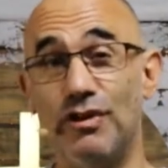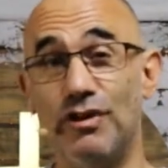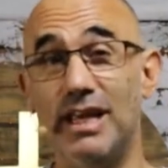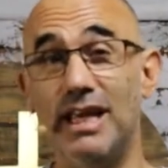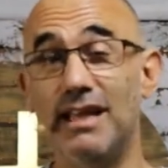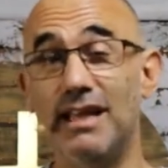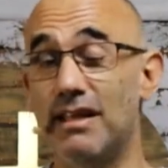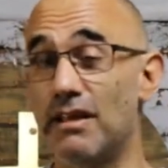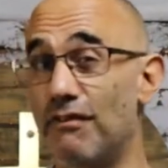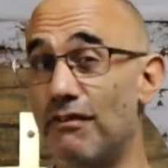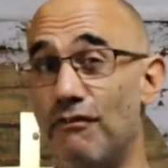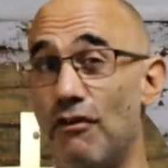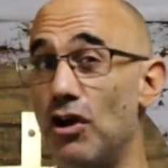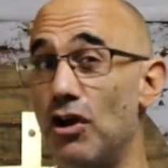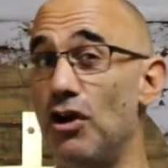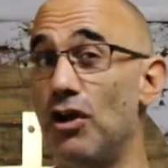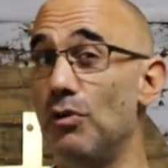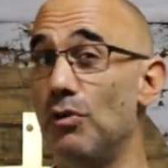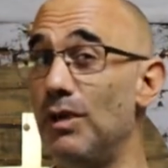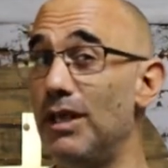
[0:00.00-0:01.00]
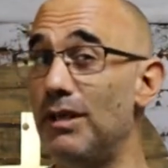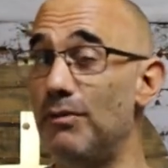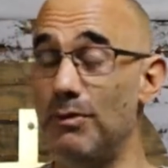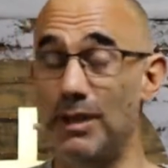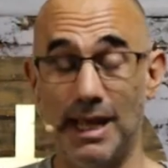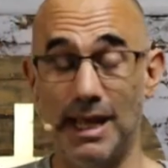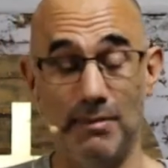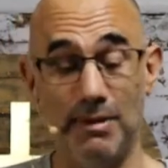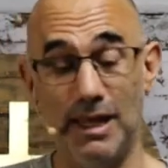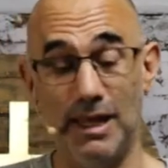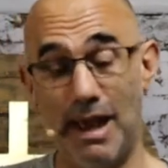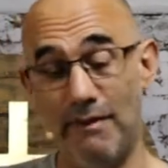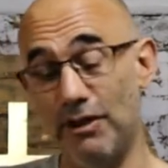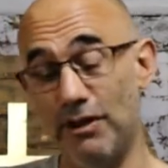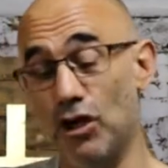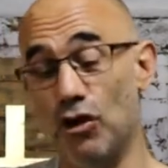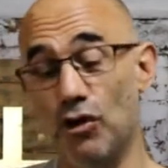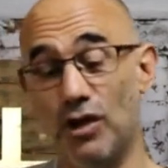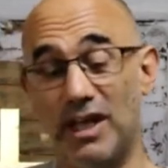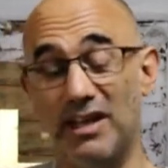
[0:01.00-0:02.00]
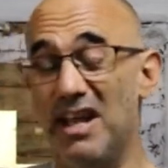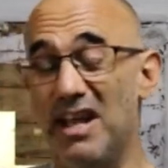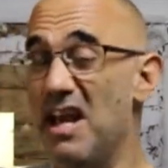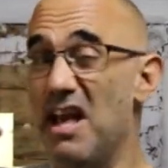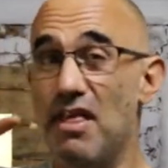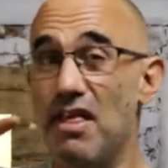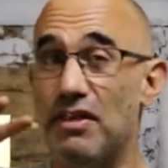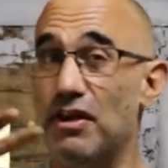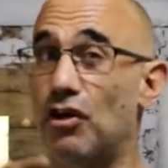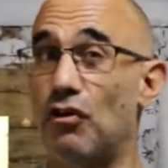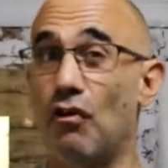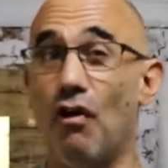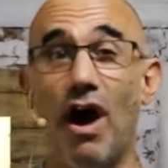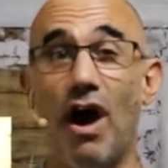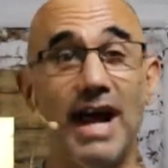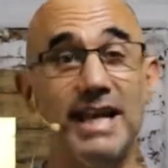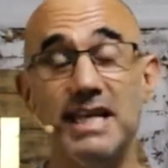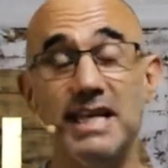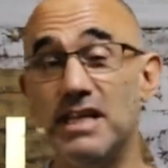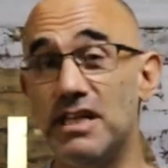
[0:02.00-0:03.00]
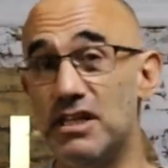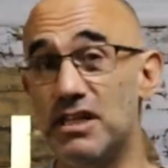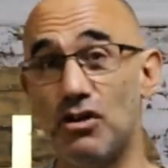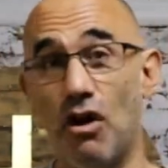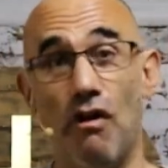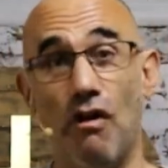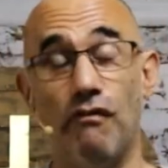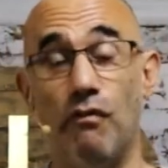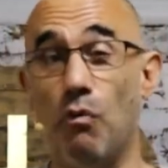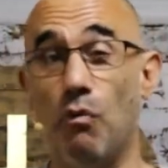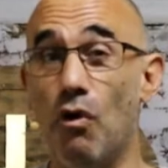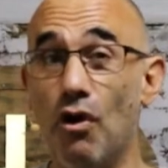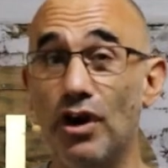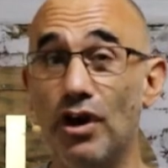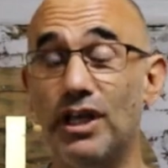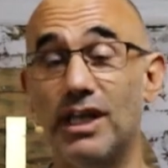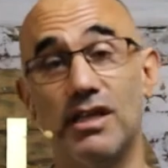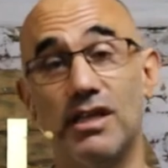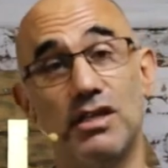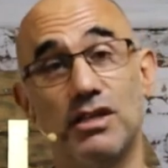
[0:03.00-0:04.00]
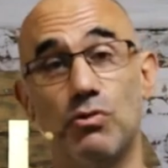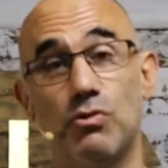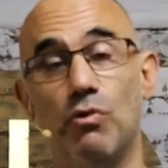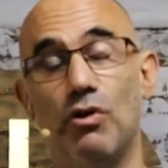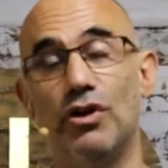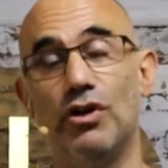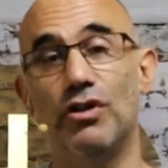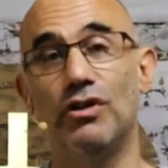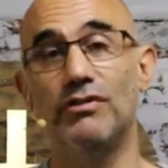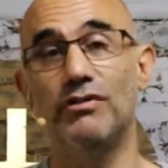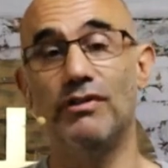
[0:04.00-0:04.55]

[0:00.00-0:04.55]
Then the following week, we're going to be having a look at the grindiness of work in this world